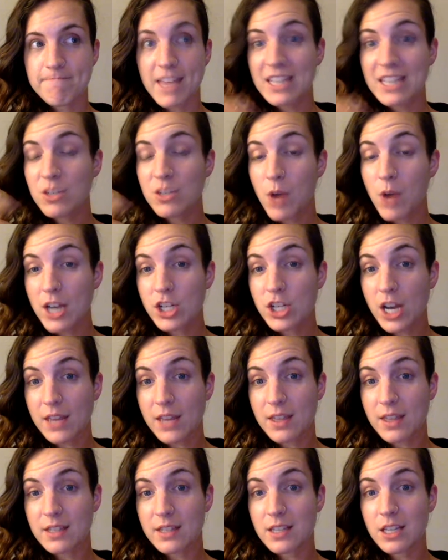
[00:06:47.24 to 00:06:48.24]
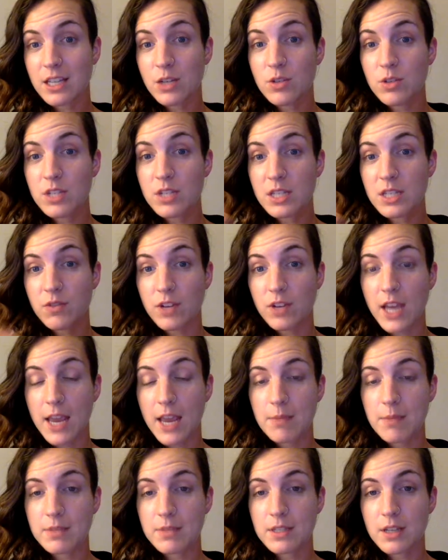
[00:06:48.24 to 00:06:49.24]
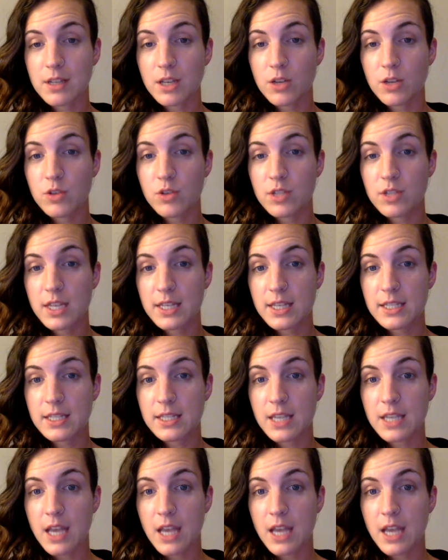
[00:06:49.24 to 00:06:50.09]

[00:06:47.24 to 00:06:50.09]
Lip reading: So I check this. I use this for games. I use this